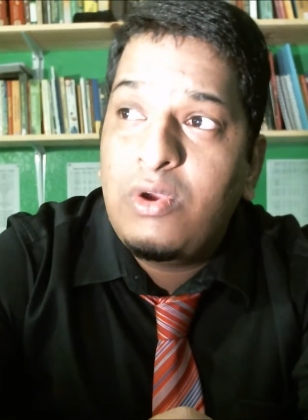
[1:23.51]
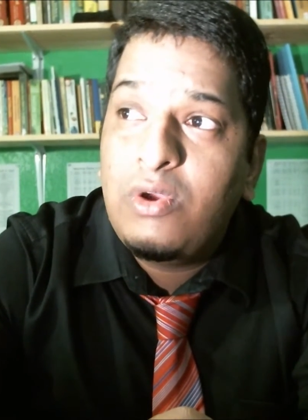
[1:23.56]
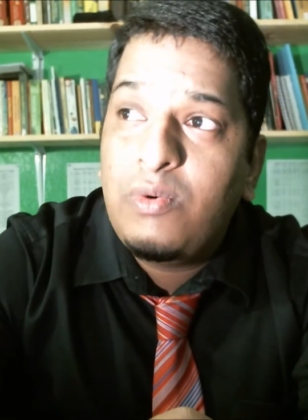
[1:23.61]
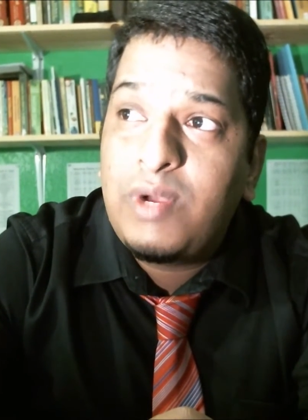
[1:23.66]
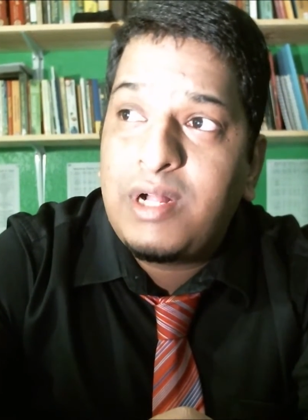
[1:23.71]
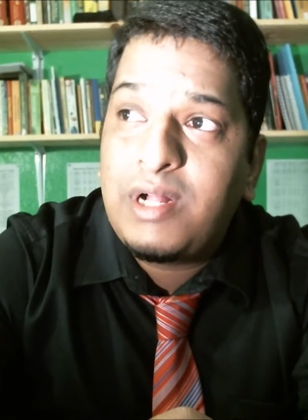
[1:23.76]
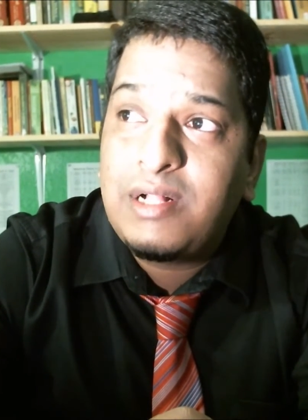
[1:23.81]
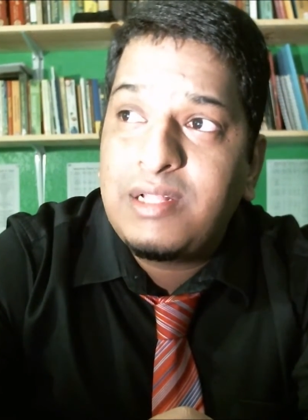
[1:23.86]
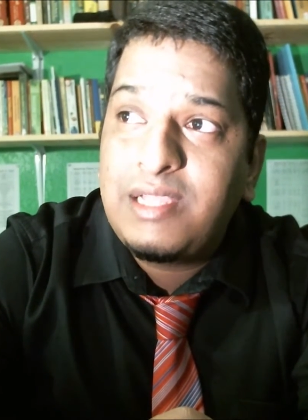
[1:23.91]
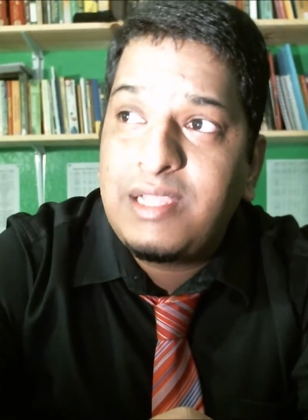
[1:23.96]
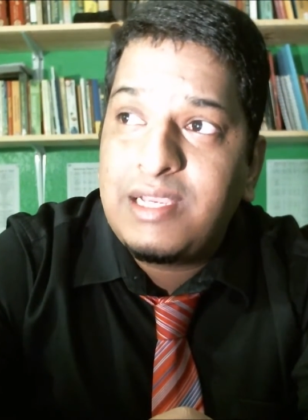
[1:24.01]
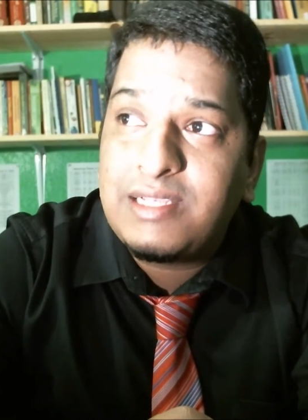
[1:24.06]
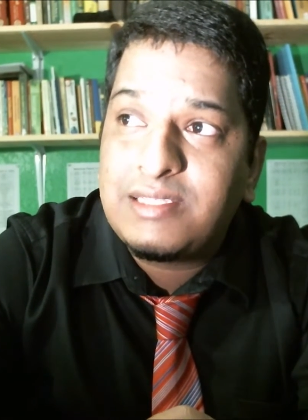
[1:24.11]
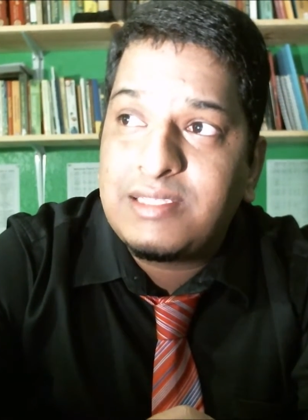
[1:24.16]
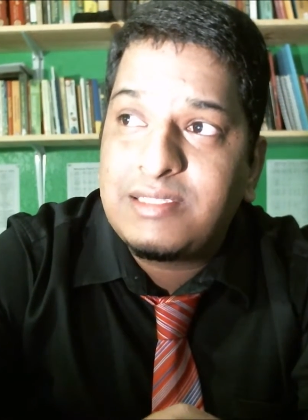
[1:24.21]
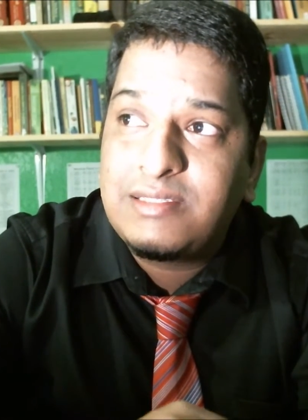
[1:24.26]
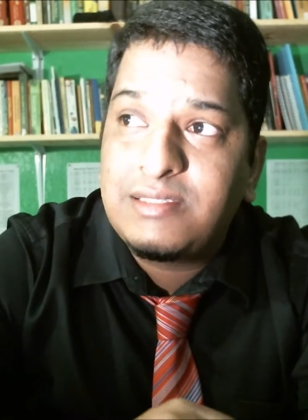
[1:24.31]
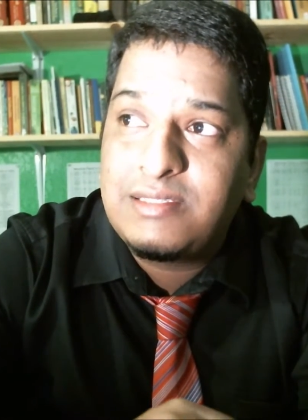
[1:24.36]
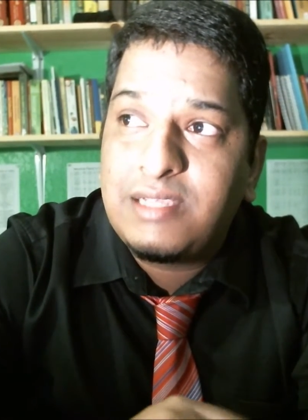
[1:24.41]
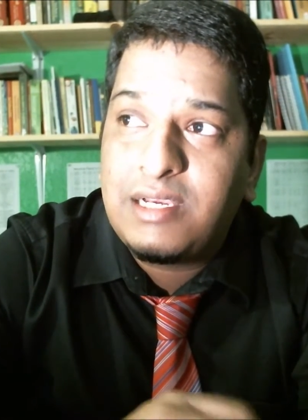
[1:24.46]
Well,
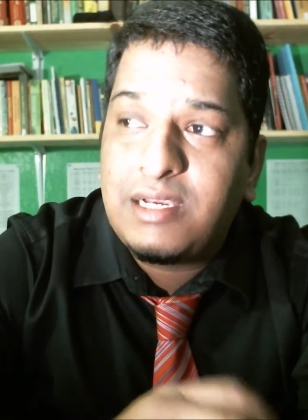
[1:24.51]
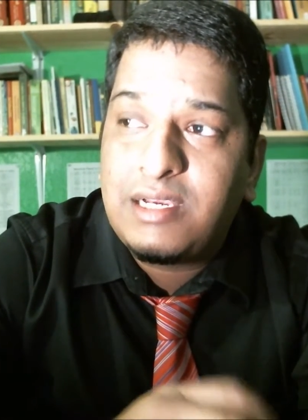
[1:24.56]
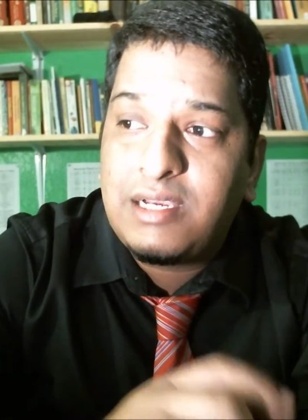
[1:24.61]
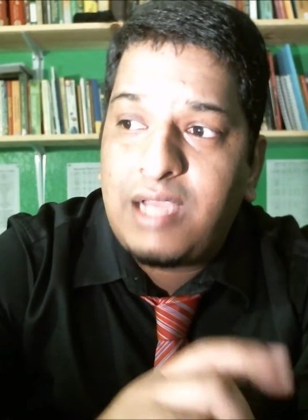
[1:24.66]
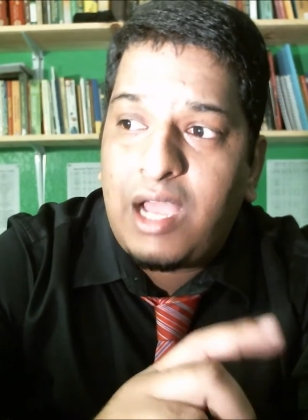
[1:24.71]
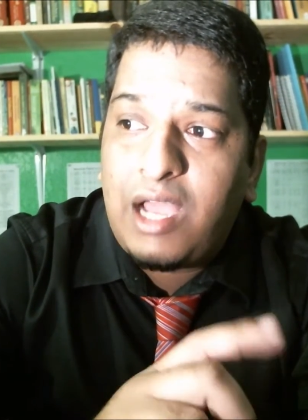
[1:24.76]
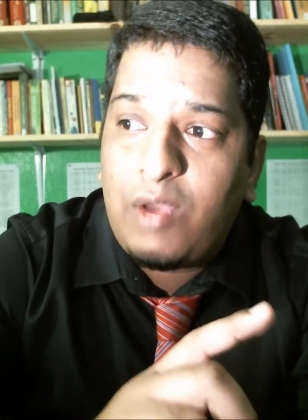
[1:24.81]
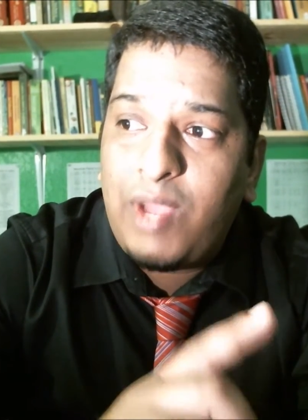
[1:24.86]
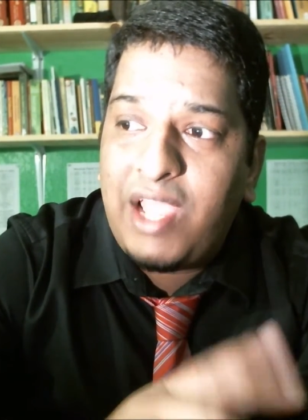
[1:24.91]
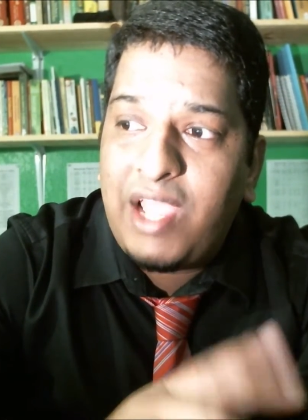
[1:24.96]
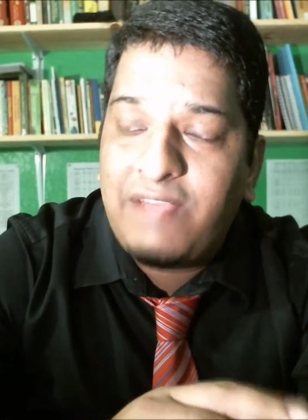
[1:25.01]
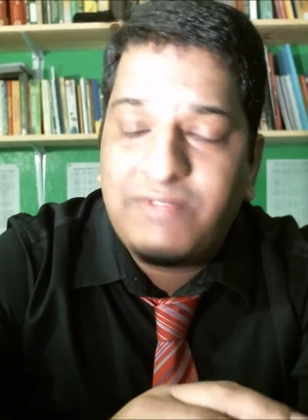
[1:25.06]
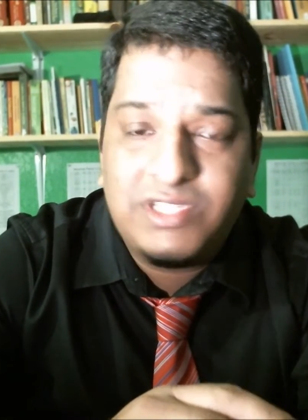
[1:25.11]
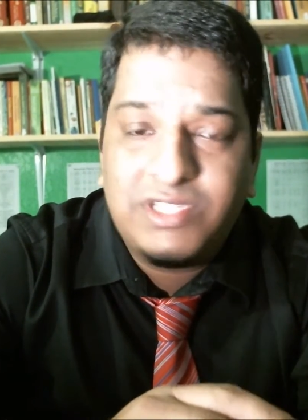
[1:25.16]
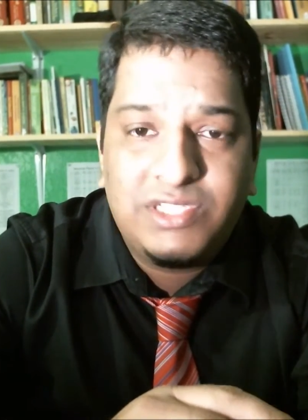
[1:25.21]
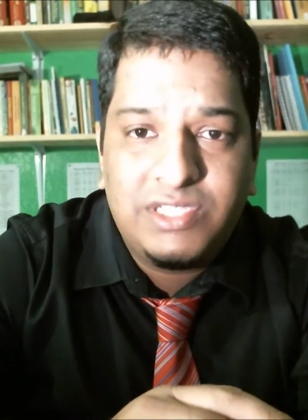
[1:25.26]
yes. Uh, however,